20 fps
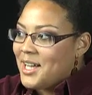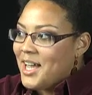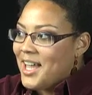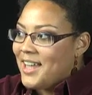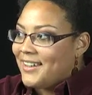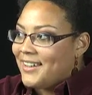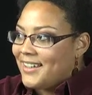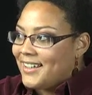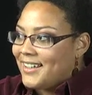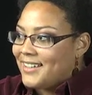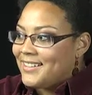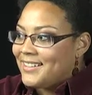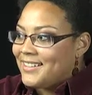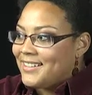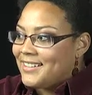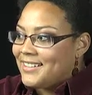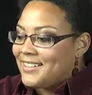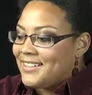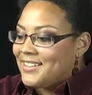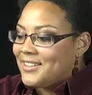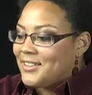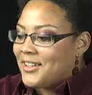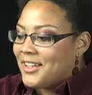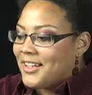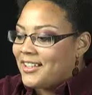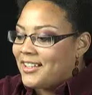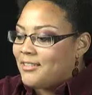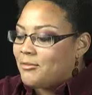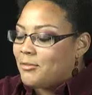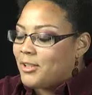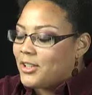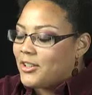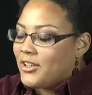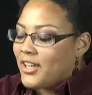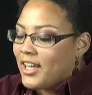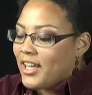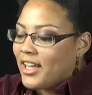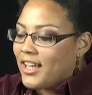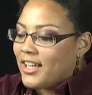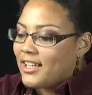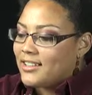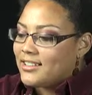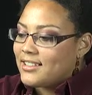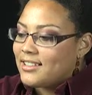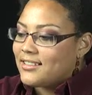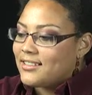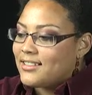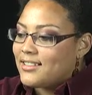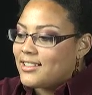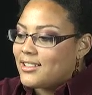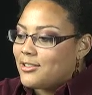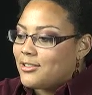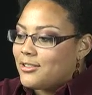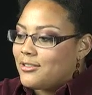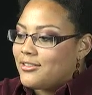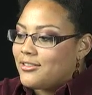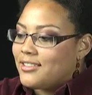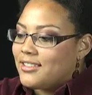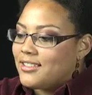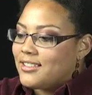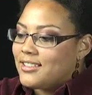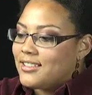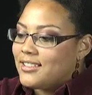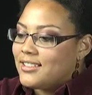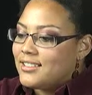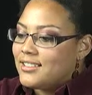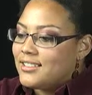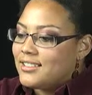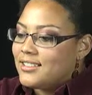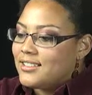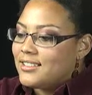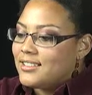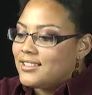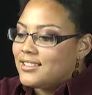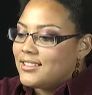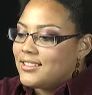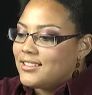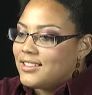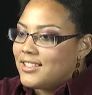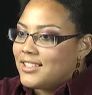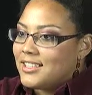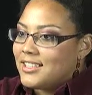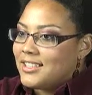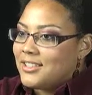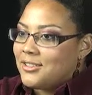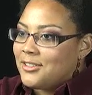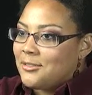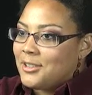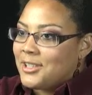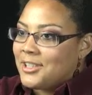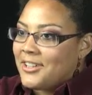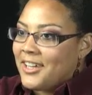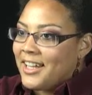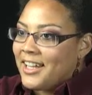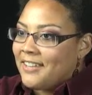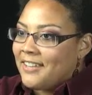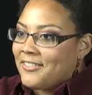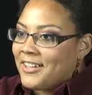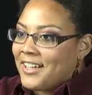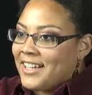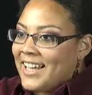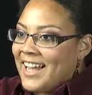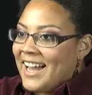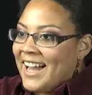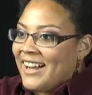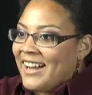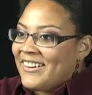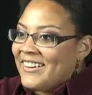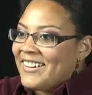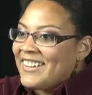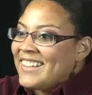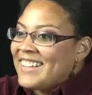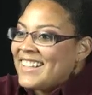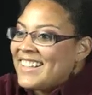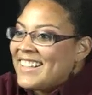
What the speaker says: And then you think, well, you can't, so you need to do what you can right now.